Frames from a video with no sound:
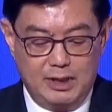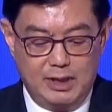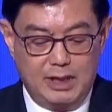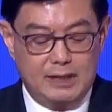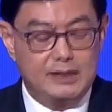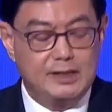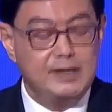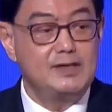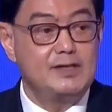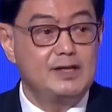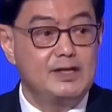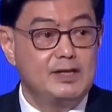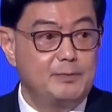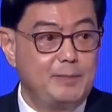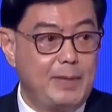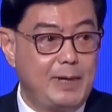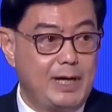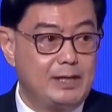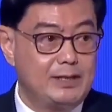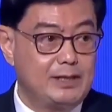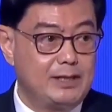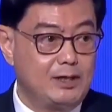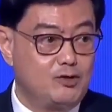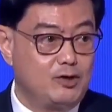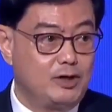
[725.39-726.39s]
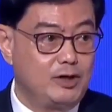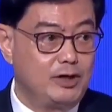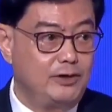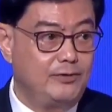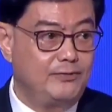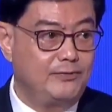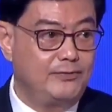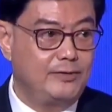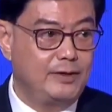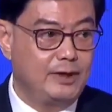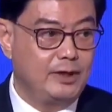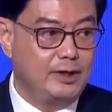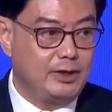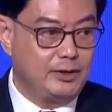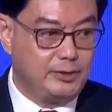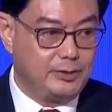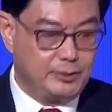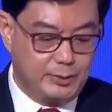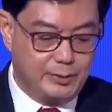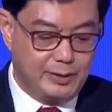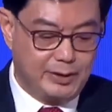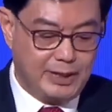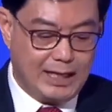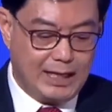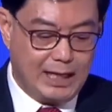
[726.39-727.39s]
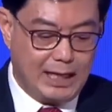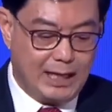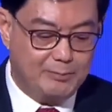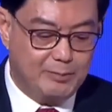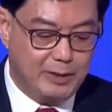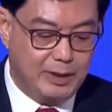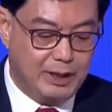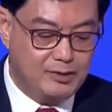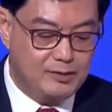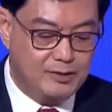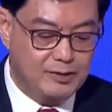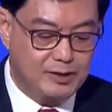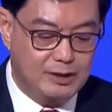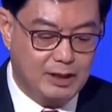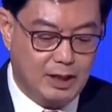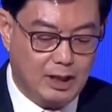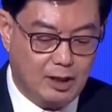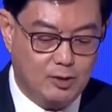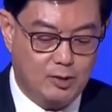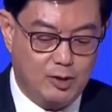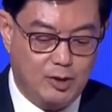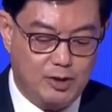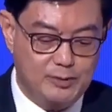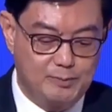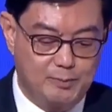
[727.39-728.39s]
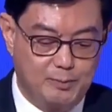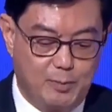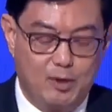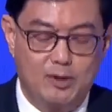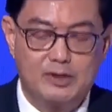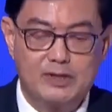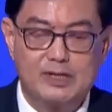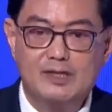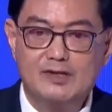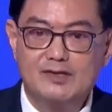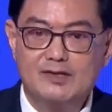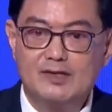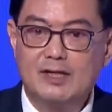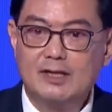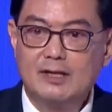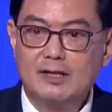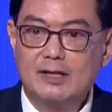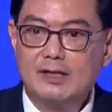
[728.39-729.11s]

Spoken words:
this is best achieved through collaboration across borders,